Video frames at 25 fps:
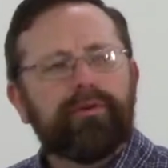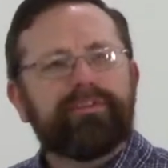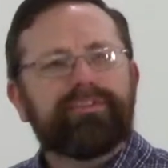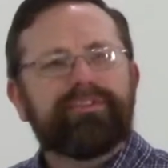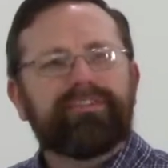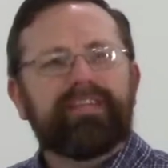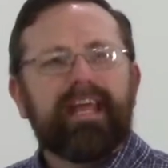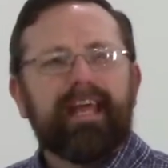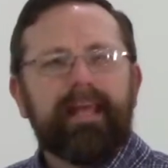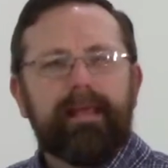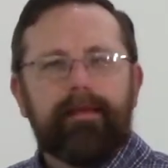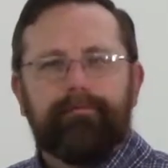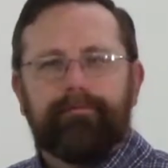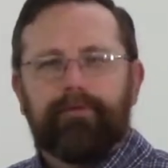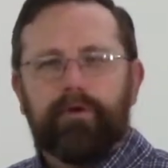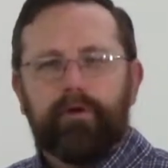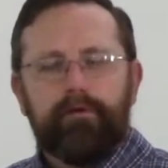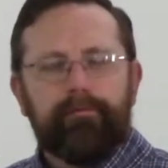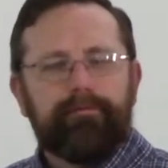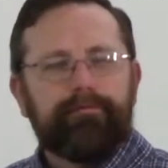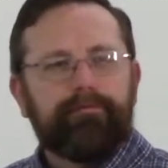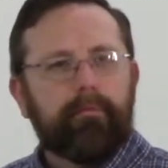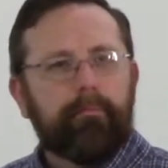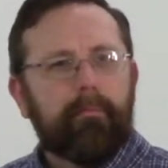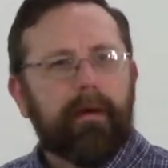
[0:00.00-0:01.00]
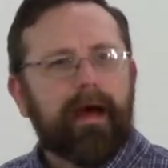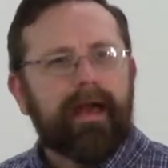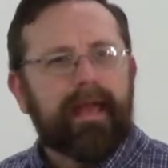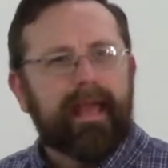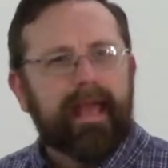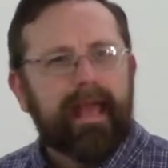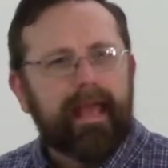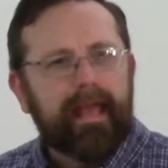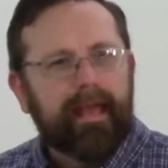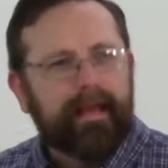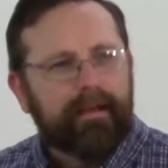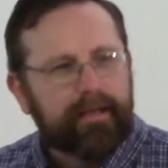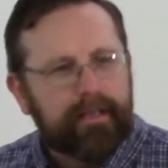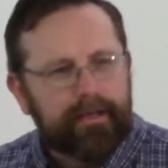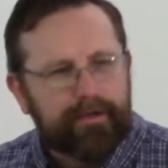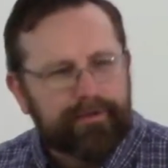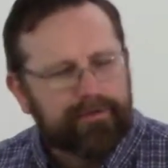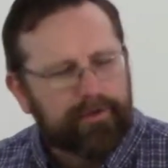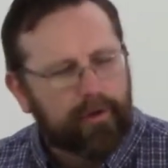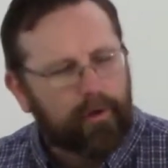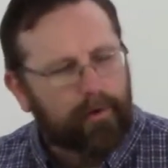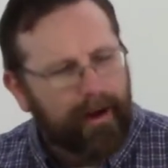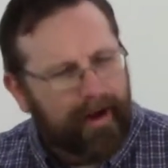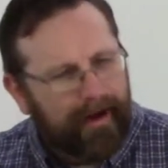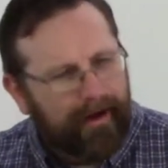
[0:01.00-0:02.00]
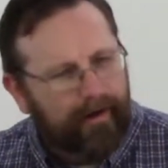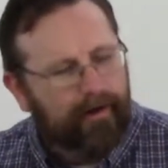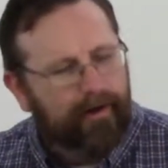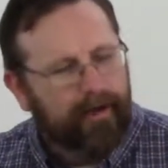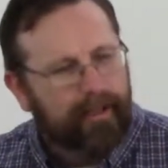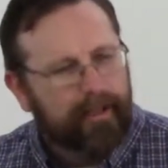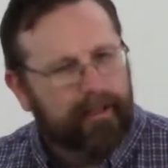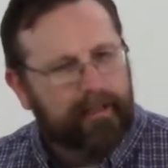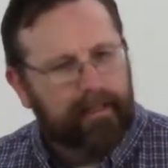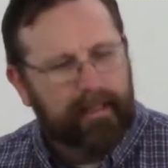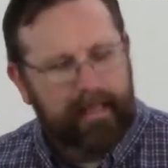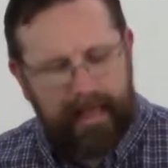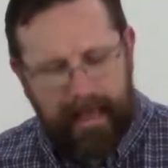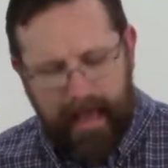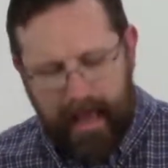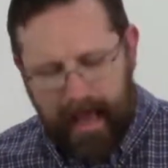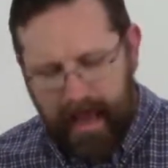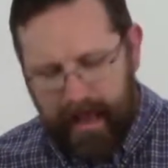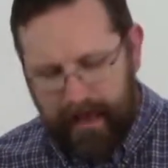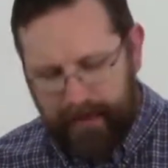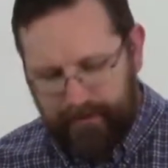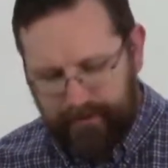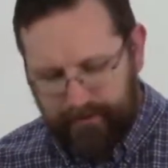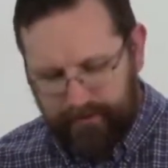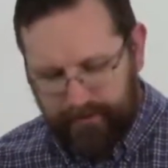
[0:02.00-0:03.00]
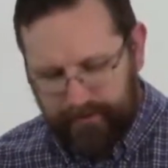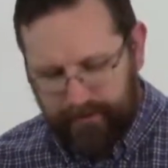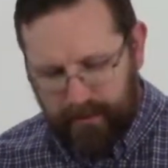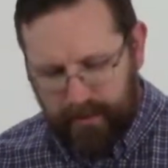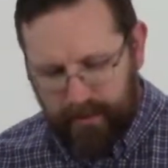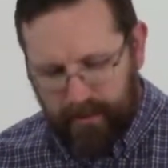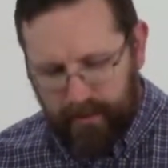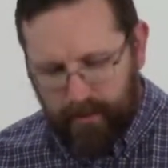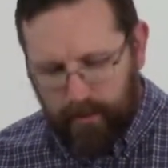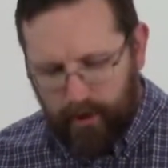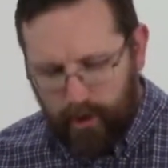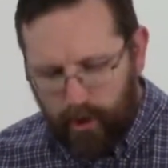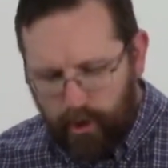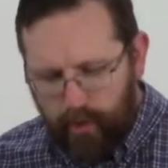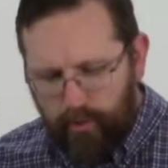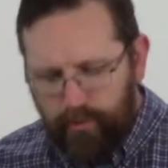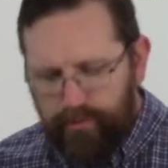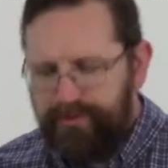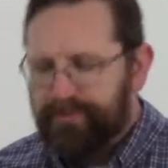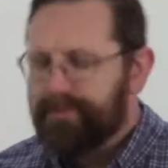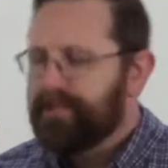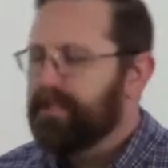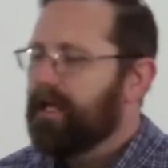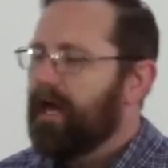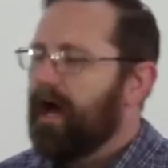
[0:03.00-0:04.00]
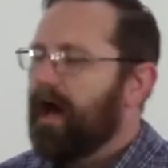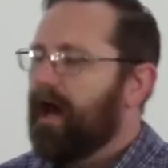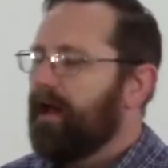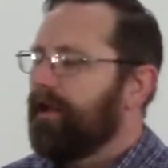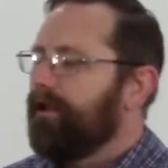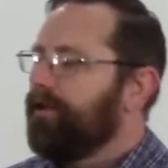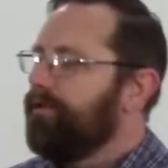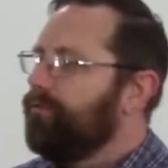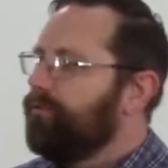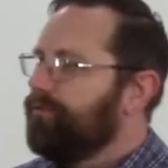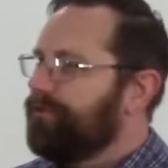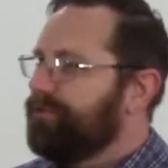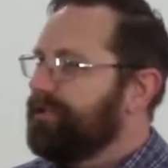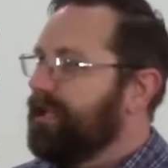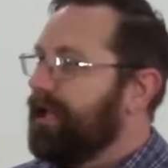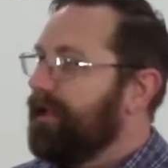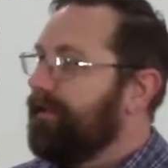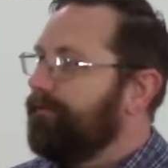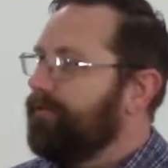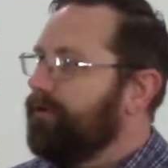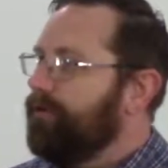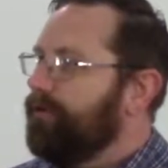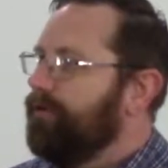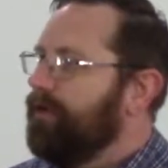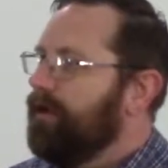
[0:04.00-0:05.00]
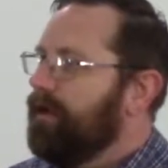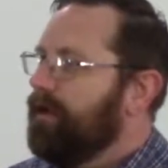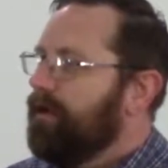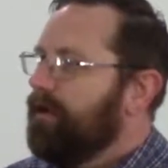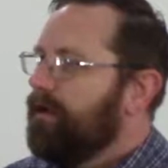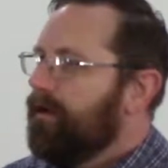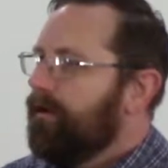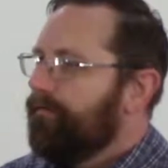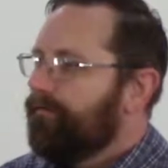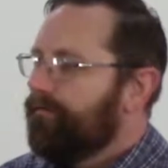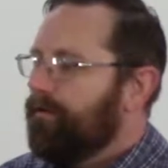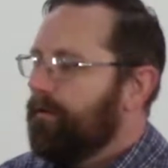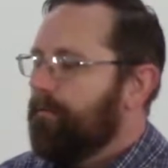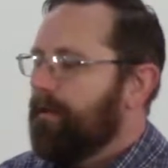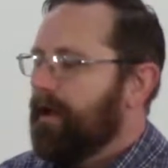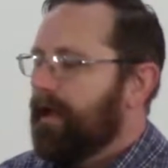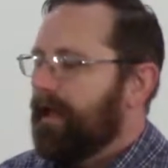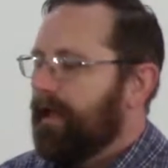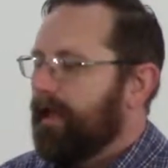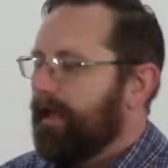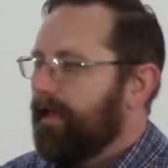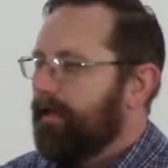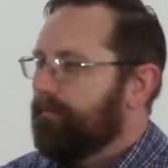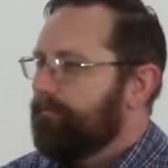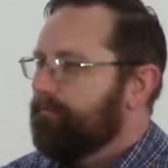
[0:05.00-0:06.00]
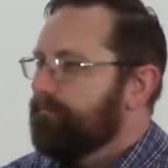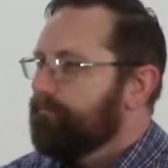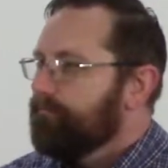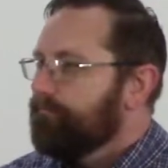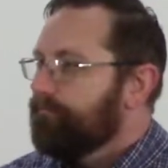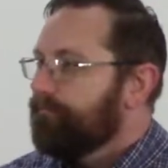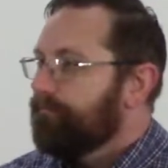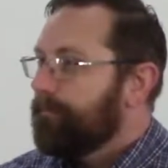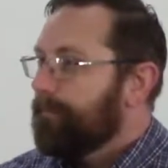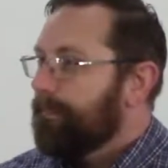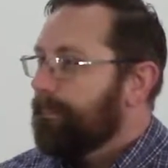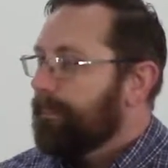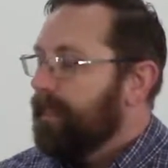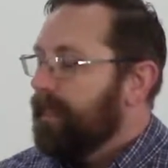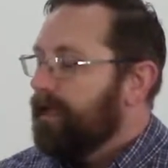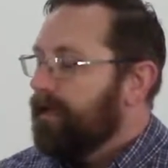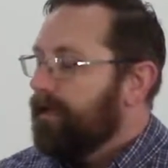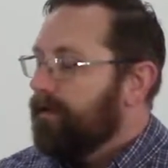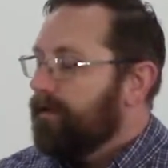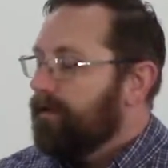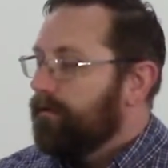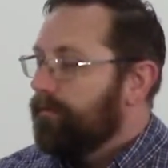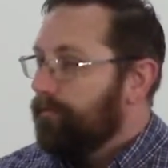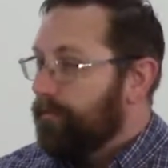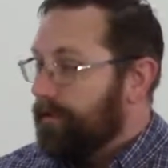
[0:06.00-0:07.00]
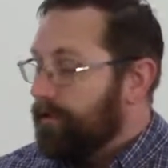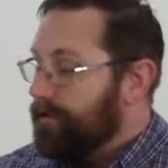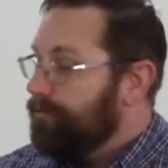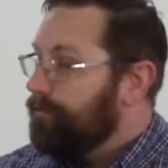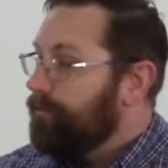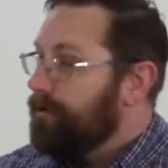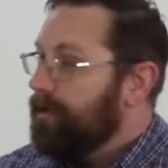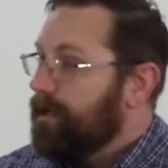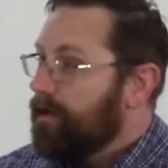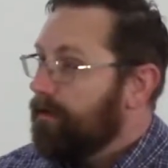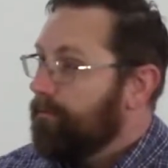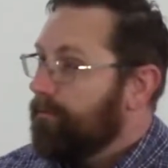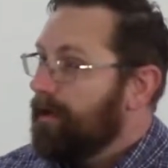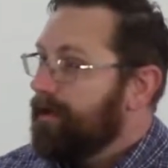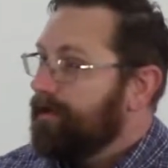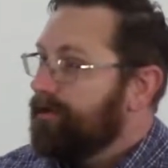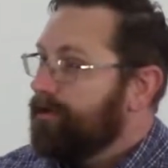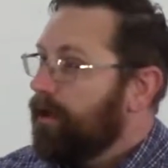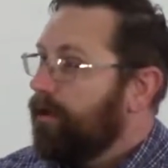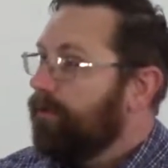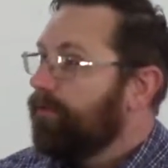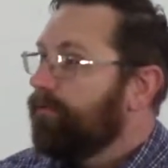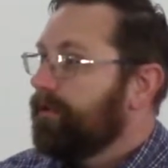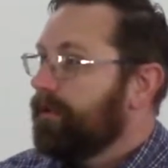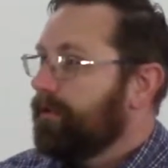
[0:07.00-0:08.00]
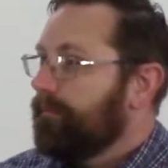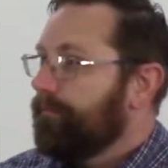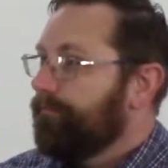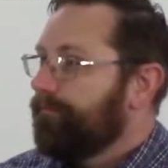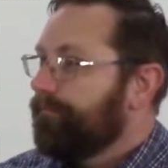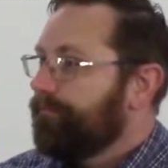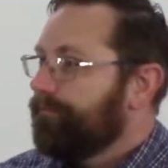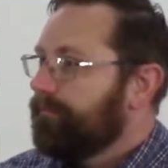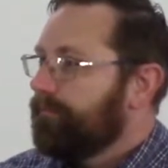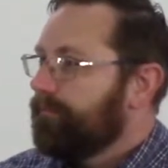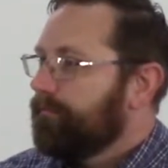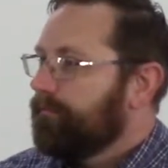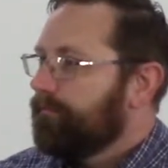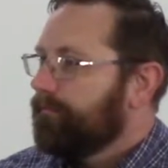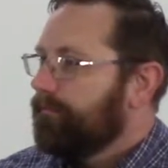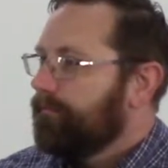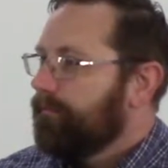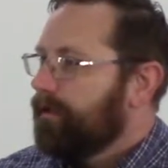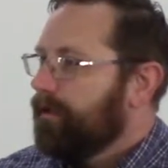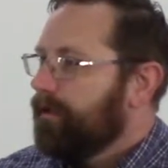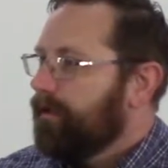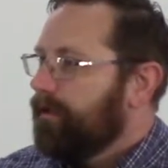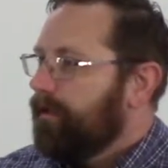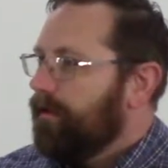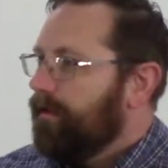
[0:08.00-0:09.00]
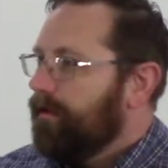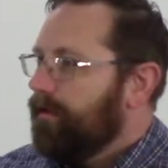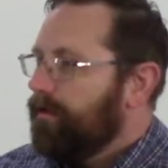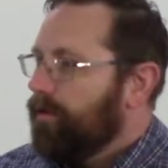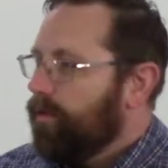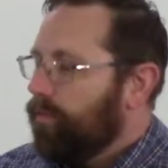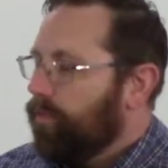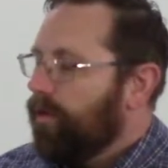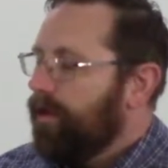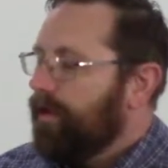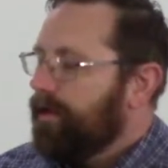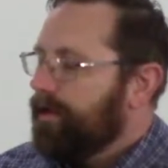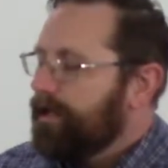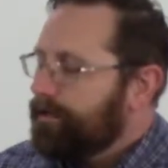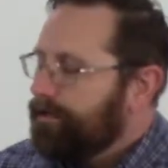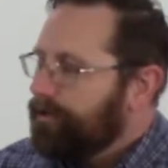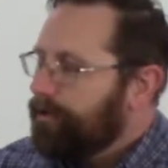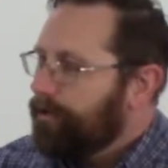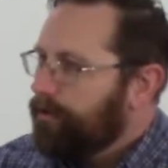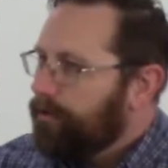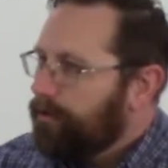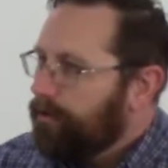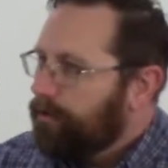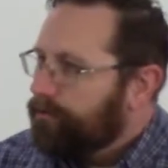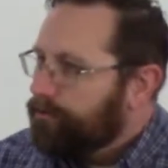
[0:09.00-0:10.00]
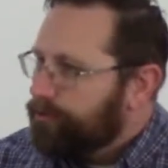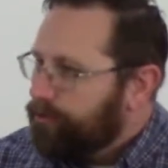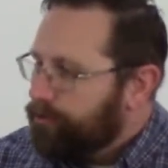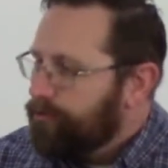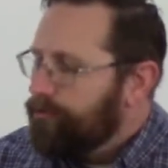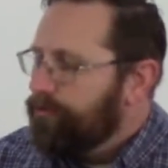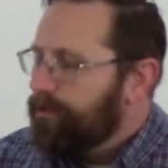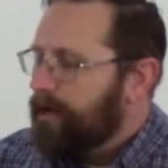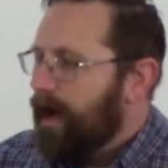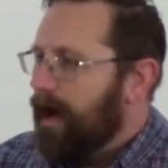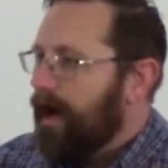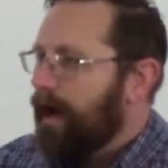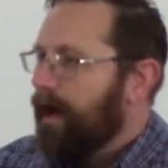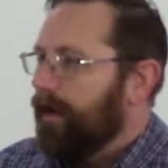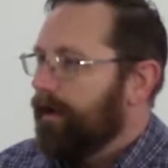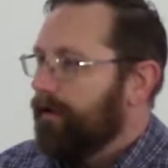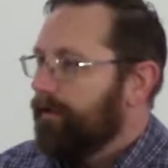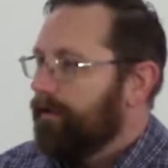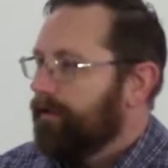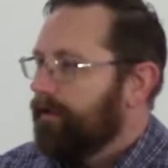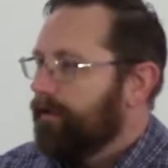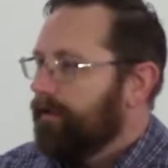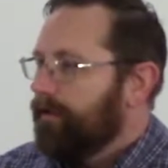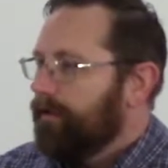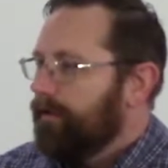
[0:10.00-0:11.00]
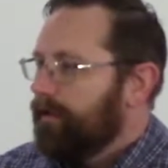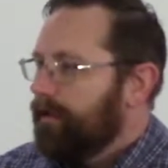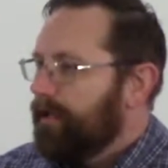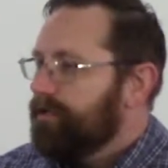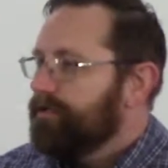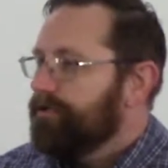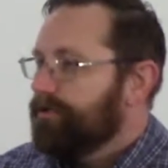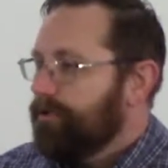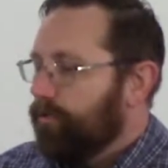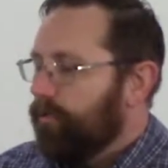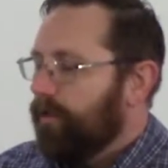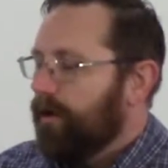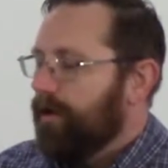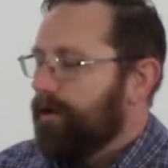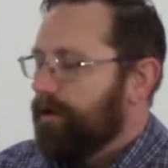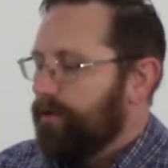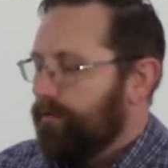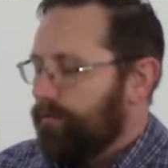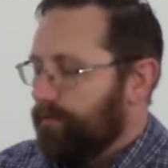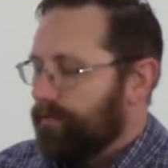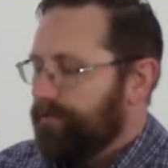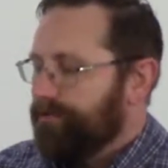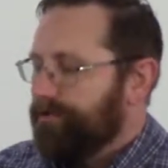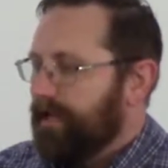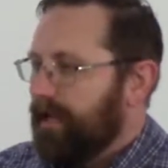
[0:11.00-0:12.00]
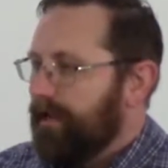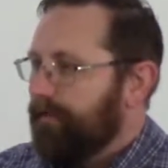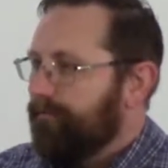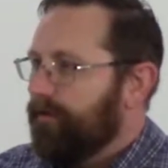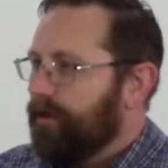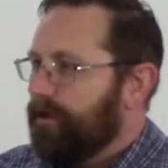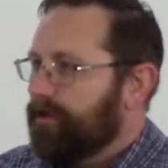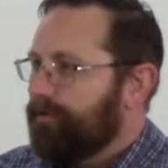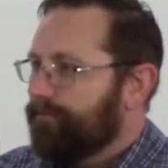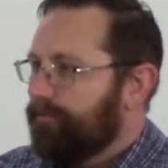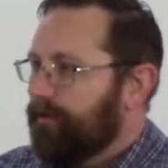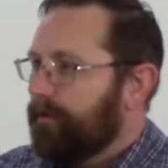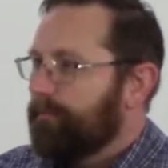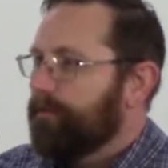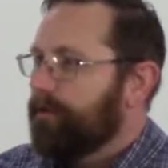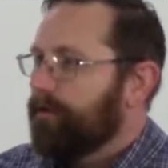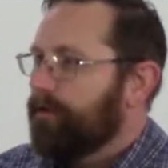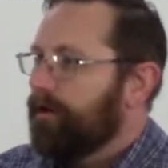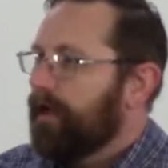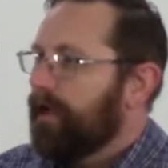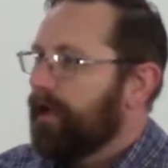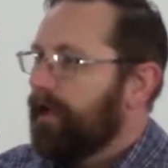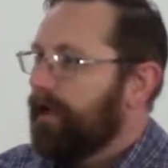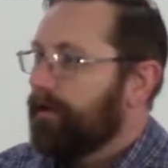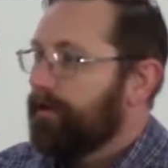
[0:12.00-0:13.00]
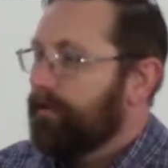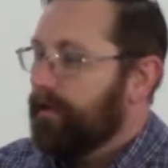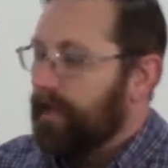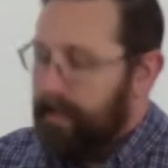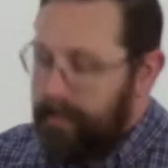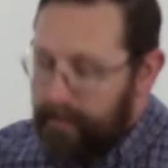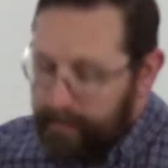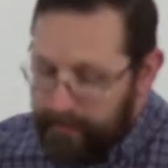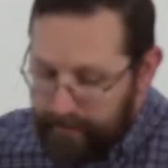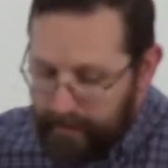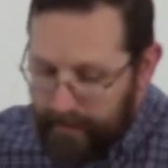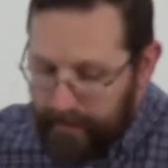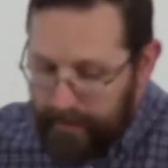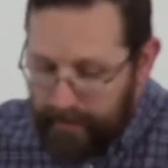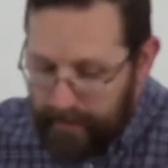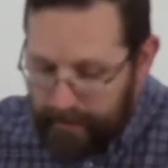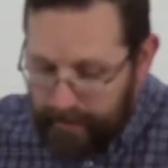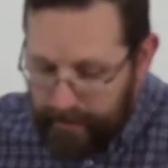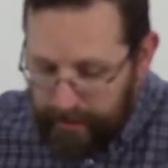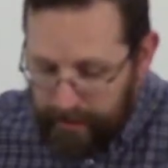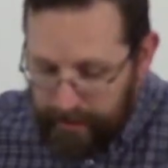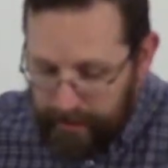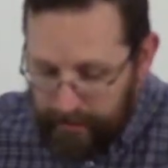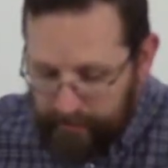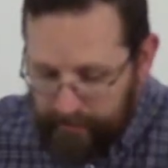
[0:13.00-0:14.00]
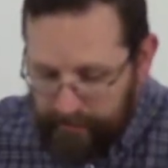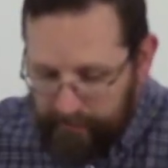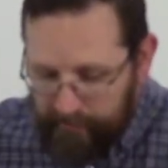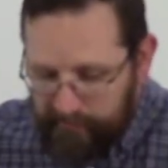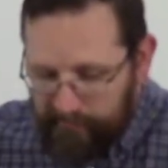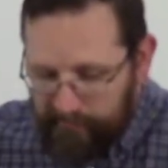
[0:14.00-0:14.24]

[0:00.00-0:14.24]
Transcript: save you from my hand? He so arrogantly asks. Who is the God who will save you from my hand? Well, these three young men told him. The one eternal true God is the one who will save us from your hand. And indeed he did.